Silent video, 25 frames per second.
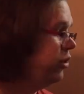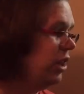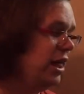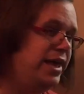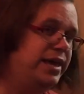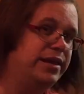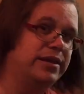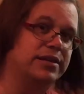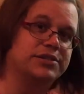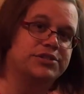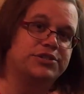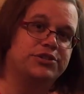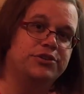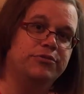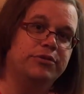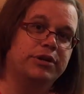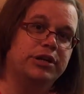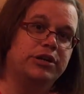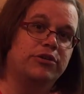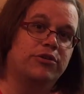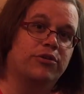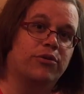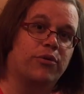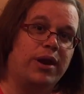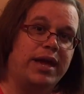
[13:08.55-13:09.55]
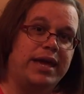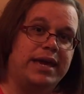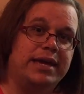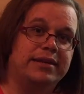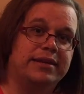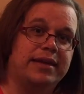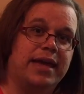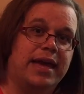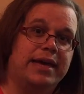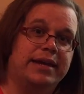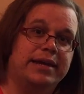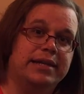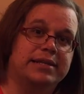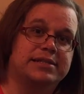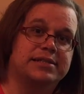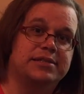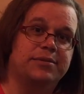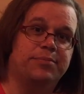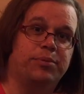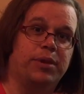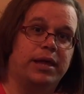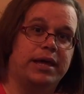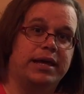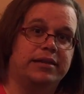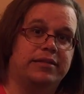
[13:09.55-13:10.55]
plant is doing great. And it's the
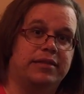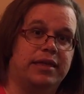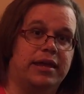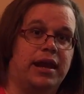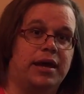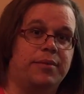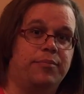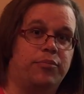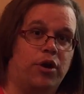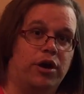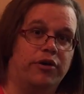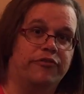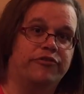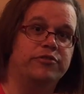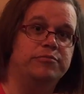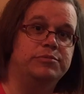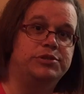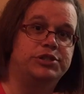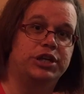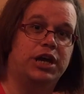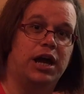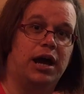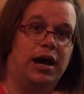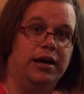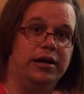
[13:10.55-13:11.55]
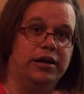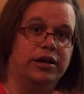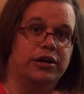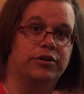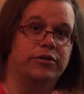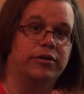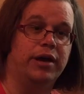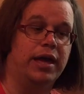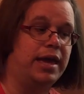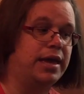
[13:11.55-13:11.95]
plant that I brought from Chicago.